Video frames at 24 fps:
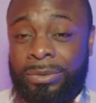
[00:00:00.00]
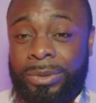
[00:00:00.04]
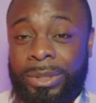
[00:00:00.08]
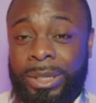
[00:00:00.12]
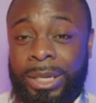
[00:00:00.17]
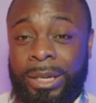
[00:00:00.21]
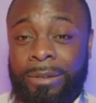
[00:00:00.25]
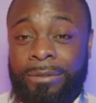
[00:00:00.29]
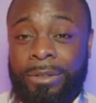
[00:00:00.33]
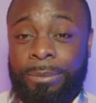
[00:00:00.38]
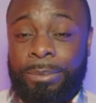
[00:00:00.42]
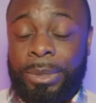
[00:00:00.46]
We
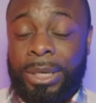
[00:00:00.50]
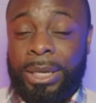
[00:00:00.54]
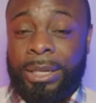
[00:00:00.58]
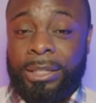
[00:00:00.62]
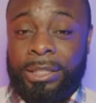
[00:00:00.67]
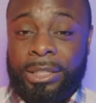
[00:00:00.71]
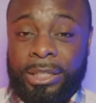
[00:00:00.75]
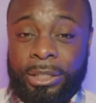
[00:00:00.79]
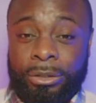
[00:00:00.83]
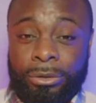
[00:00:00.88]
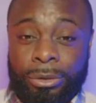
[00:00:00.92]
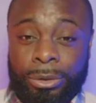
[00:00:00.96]
have the
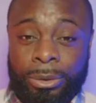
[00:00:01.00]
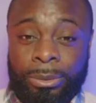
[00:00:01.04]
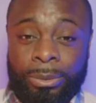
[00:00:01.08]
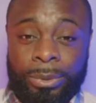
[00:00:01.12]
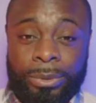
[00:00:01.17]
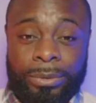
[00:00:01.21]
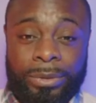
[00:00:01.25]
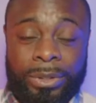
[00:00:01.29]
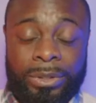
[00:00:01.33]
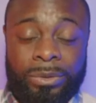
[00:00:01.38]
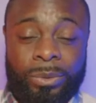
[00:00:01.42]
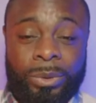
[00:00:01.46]
BAC Group,
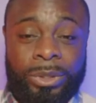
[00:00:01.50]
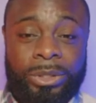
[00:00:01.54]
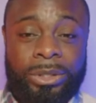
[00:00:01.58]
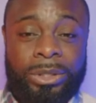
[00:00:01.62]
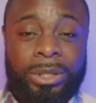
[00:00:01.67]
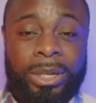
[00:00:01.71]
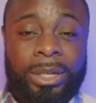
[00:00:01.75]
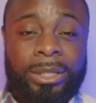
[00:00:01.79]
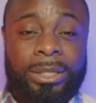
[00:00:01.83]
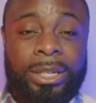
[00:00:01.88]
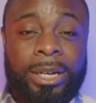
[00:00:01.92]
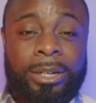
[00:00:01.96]
which is
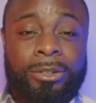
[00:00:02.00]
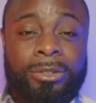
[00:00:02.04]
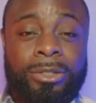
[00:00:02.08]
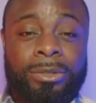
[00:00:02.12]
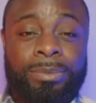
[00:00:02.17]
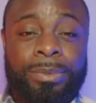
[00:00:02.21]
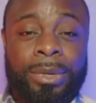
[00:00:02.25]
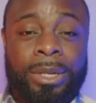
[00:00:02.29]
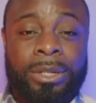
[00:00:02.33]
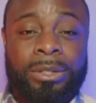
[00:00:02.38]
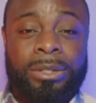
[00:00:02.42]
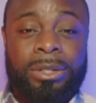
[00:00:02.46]
our title
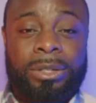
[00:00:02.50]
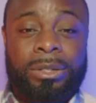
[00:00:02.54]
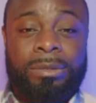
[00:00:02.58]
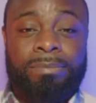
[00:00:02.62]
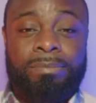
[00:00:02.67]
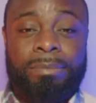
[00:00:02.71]
sponsor,